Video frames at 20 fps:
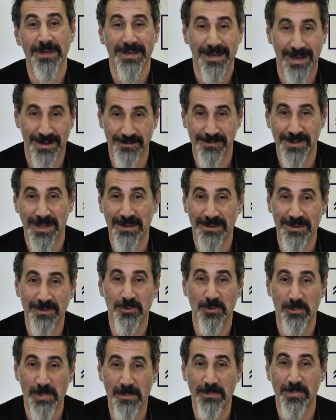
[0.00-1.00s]
kind of like
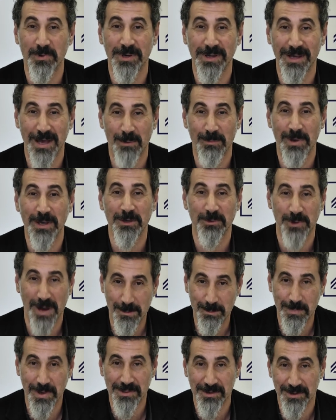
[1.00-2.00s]
remembering how my
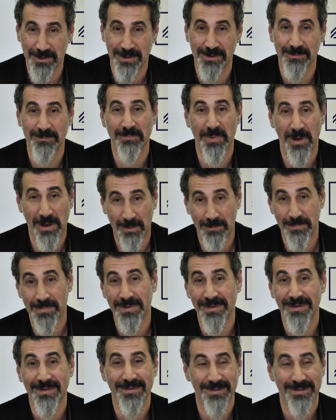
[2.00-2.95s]
grandmother and mom,